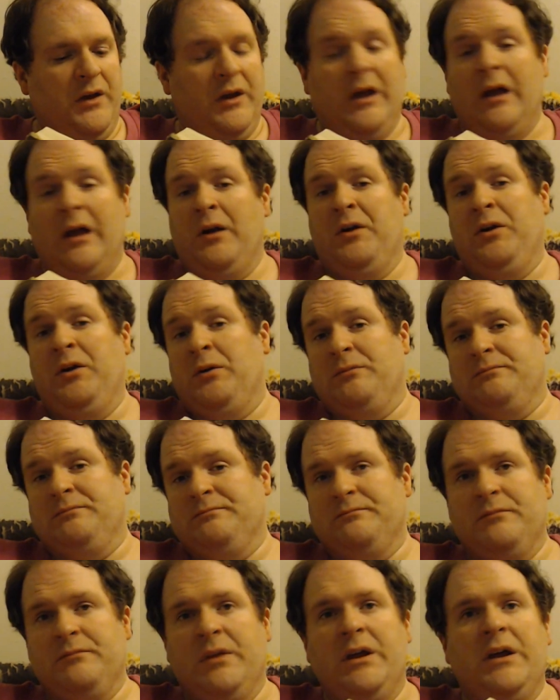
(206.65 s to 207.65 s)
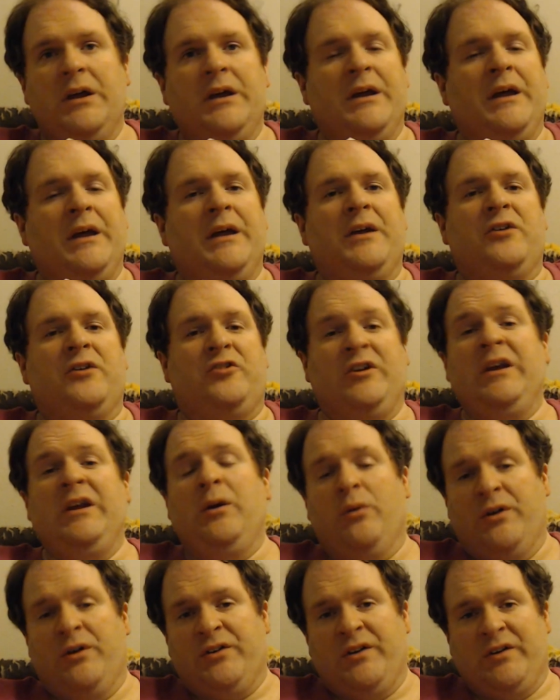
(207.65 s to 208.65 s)
I don't know. She
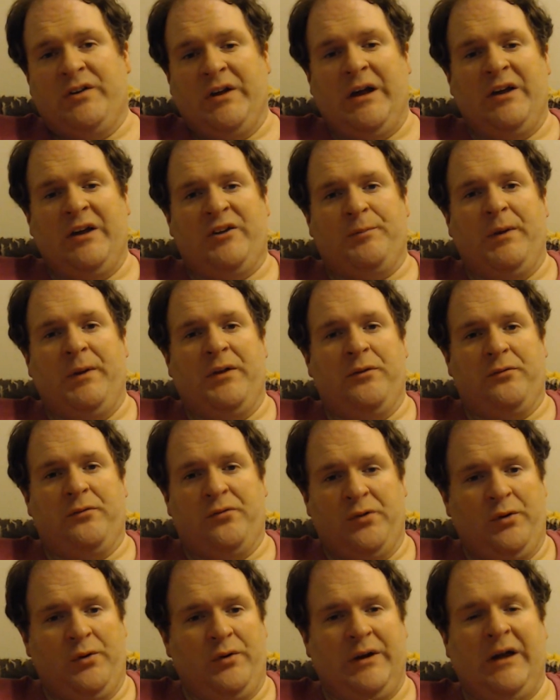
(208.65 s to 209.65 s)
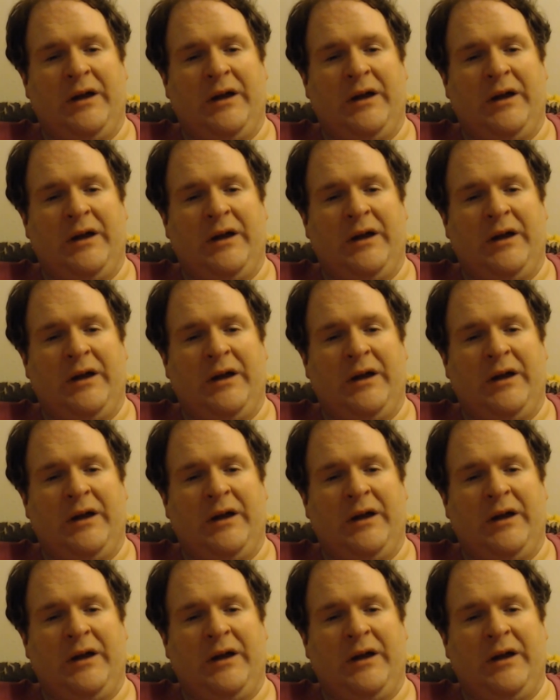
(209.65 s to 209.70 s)
was enticed by the fruit.